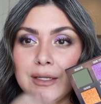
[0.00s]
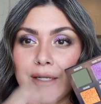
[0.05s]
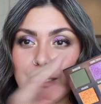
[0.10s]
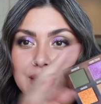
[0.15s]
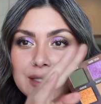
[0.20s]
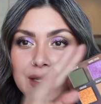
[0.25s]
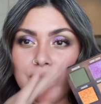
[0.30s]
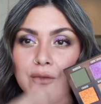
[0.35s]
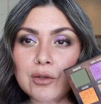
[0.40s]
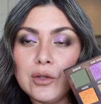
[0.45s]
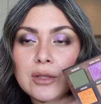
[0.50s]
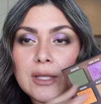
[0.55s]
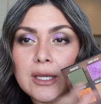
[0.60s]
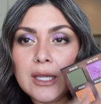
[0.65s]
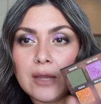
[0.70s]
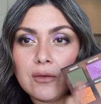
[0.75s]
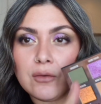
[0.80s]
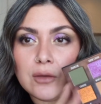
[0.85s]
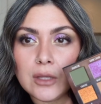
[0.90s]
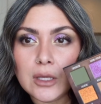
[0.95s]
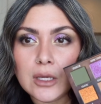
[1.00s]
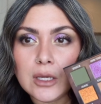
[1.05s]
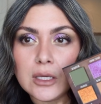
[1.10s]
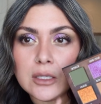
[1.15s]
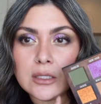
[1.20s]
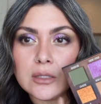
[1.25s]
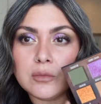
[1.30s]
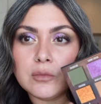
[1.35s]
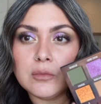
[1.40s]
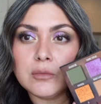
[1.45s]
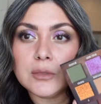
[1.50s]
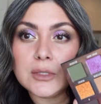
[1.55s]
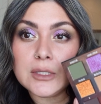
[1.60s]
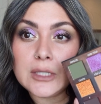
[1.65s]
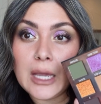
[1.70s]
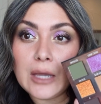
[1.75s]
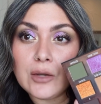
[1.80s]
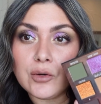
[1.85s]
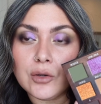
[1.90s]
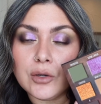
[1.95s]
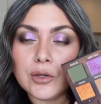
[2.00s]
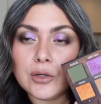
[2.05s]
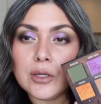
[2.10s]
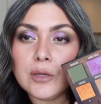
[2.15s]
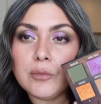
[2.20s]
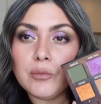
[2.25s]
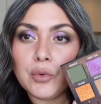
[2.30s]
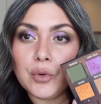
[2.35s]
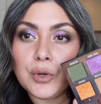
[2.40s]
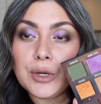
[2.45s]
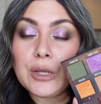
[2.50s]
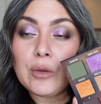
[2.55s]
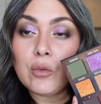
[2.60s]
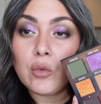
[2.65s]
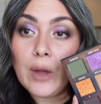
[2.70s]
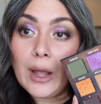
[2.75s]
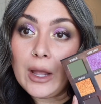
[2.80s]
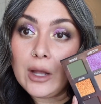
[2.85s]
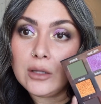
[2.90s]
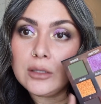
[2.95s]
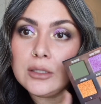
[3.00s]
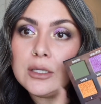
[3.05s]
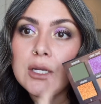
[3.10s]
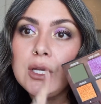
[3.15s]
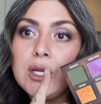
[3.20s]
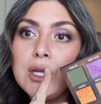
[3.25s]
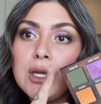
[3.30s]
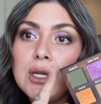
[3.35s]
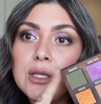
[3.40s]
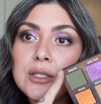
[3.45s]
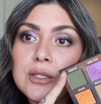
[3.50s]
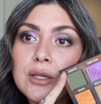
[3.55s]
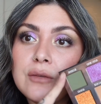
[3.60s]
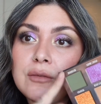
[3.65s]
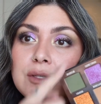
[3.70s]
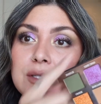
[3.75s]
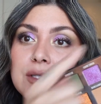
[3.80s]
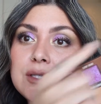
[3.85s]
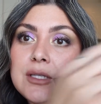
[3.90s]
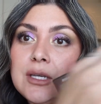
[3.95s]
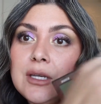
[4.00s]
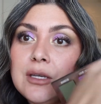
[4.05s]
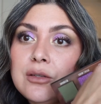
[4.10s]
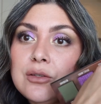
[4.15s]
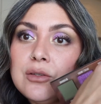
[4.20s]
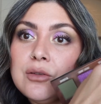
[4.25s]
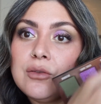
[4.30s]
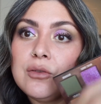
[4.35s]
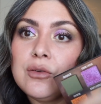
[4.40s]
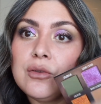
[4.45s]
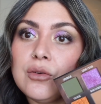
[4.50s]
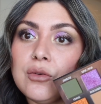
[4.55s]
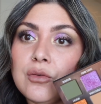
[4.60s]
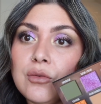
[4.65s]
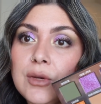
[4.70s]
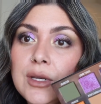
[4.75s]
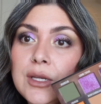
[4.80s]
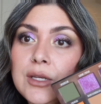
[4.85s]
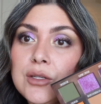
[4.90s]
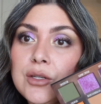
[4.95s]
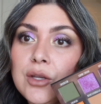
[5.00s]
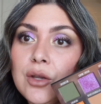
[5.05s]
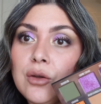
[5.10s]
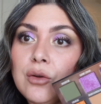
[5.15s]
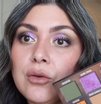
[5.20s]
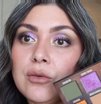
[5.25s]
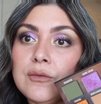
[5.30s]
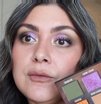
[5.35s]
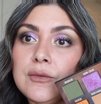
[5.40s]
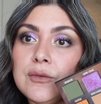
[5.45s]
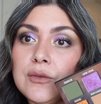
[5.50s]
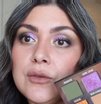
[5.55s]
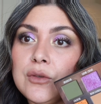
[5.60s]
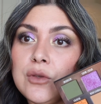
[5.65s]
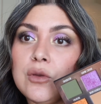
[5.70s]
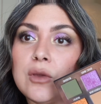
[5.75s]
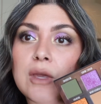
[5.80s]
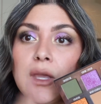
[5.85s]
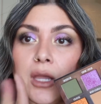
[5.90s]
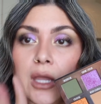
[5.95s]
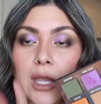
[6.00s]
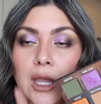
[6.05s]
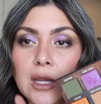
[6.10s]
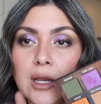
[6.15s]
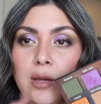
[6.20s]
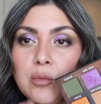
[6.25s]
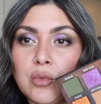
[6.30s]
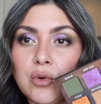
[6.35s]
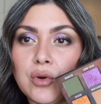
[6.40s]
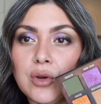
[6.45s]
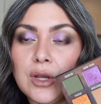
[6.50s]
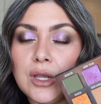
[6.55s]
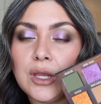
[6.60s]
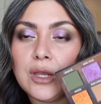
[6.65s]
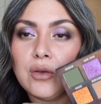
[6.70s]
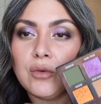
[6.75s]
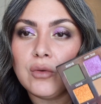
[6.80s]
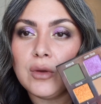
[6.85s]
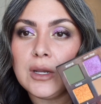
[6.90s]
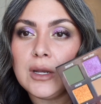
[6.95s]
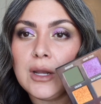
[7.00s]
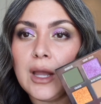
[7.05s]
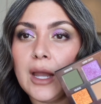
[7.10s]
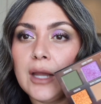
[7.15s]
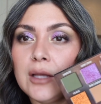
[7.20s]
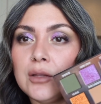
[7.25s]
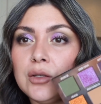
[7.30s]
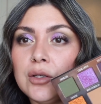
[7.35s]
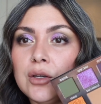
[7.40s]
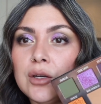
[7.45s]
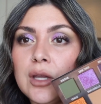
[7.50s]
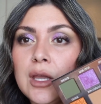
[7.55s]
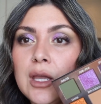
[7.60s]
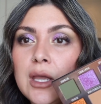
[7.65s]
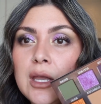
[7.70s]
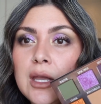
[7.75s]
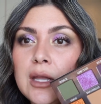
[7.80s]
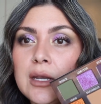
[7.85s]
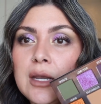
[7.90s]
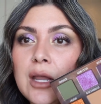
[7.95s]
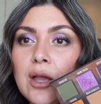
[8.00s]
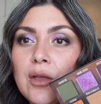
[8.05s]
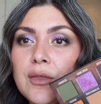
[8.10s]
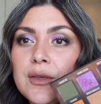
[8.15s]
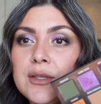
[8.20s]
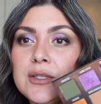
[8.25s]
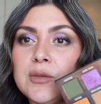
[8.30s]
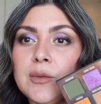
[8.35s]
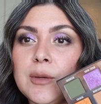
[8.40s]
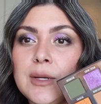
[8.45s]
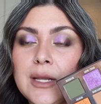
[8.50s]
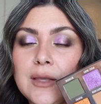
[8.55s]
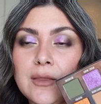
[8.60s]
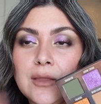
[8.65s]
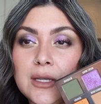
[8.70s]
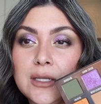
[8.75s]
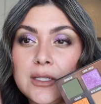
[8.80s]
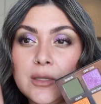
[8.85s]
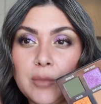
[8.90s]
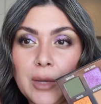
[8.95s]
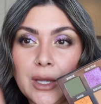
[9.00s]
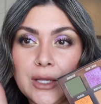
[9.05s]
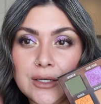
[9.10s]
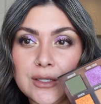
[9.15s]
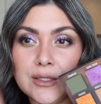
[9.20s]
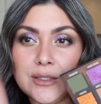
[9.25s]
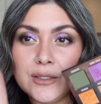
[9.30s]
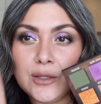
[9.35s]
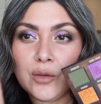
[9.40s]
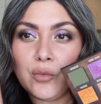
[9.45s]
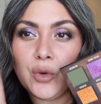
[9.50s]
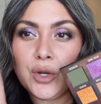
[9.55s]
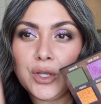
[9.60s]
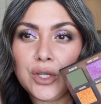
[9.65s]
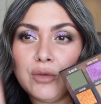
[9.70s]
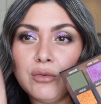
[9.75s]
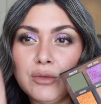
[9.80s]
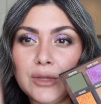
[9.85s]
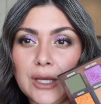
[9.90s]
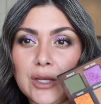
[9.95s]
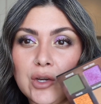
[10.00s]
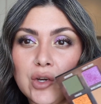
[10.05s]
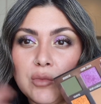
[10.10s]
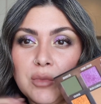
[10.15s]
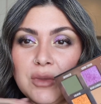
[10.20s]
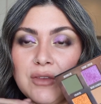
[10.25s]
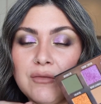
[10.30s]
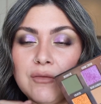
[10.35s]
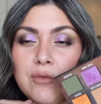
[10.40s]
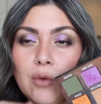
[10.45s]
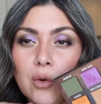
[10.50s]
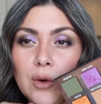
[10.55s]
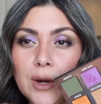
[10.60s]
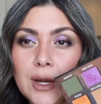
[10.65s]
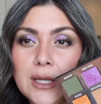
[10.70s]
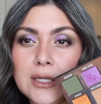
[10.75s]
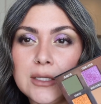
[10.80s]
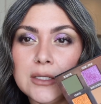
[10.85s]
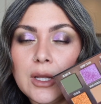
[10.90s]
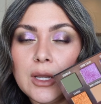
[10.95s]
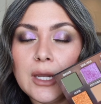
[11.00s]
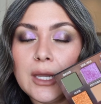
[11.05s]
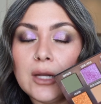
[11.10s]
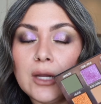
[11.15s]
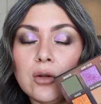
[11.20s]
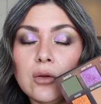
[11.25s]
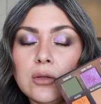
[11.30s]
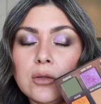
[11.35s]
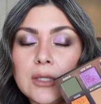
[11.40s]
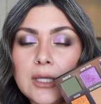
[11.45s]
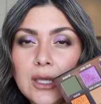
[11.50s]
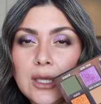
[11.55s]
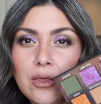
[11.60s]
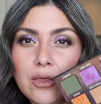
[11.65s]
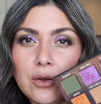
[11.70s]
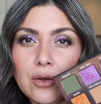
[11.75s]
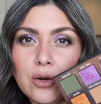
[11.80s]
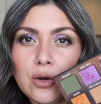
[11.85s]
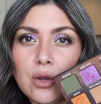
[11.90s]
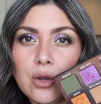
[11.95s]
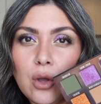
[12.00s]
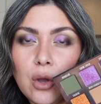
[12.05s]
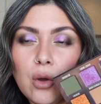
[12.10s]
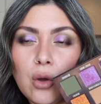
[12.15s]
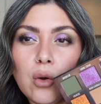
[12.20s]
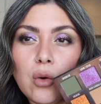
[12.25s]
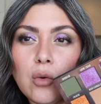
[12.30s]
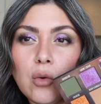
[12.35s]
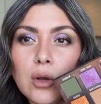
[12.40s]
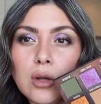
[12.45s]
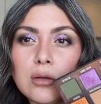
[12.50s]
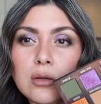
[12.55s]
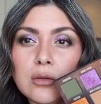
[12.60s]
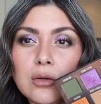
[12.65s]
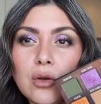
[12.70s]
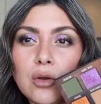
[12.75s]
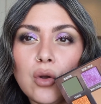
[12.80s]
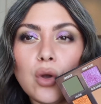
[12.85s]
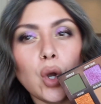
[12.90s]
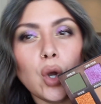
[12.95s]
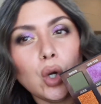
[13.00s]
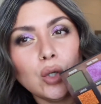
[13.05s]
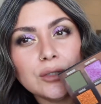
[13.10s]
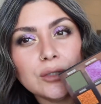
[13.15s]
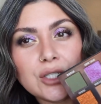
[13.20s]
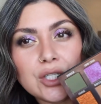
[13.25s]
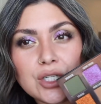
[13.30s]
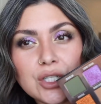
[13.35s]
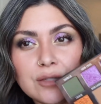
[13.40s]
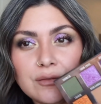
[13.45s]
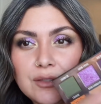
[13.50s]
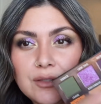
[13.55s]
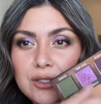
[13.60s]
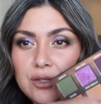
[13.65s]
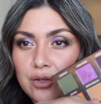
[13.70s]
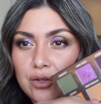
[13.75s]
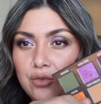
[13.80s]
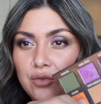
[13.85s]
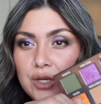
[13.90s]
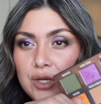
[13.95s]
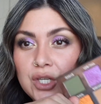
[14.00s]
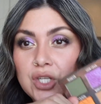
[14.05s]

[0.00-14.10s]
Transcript: because I feel like everything is scattered pretty well. So if you stick to the green tones, you can get a pretty green eye look. Now this one, I think depending on what you layer before it, it'll either go goldy shifty or green